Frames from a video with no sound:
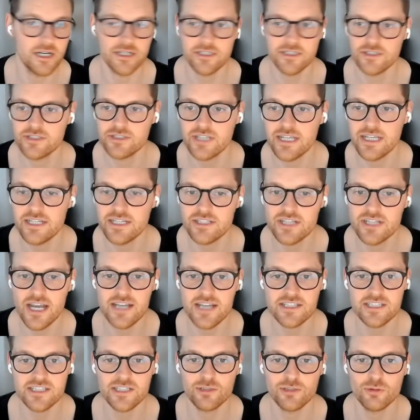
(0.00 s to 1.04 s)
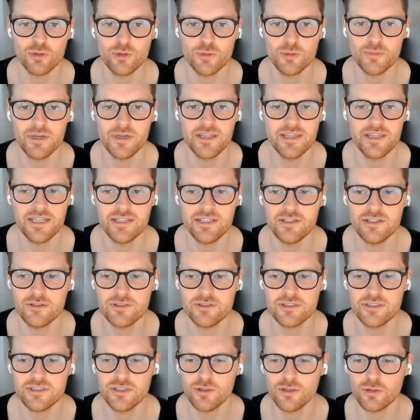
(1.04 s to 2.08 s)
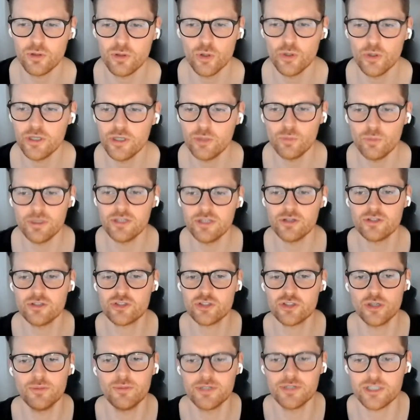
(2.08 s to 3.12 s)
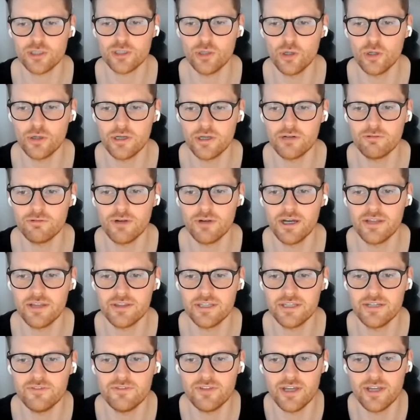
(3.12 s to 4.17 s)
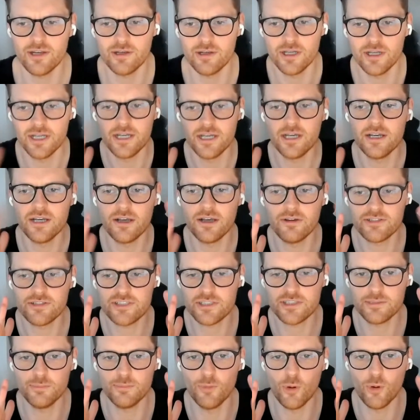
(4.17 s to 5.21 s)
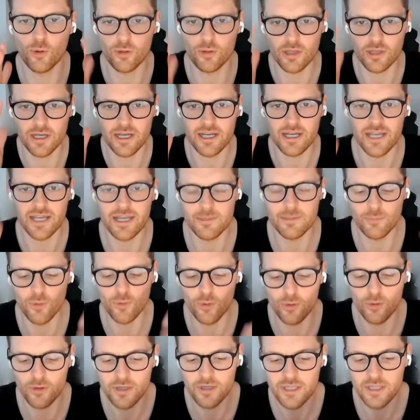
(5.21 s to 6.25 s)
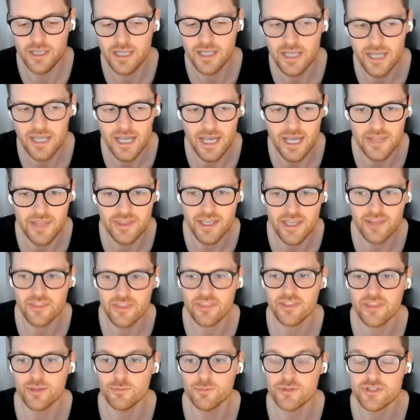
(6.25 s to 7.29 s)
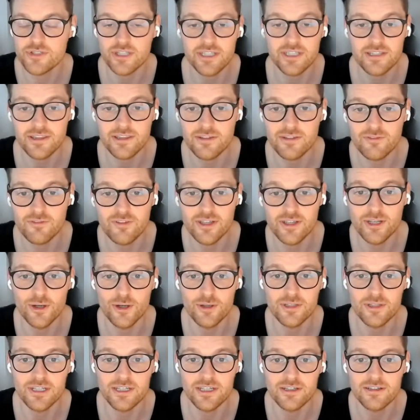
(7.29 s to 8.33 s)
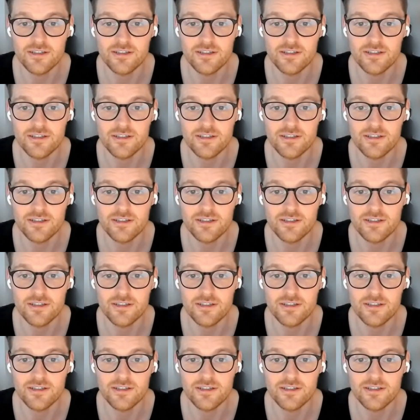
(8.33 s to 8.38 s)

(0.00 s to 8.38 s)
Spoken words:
to each asset group, and then your learning window is so much longer rather than if you had smaller and more. And the other thing was like the feed only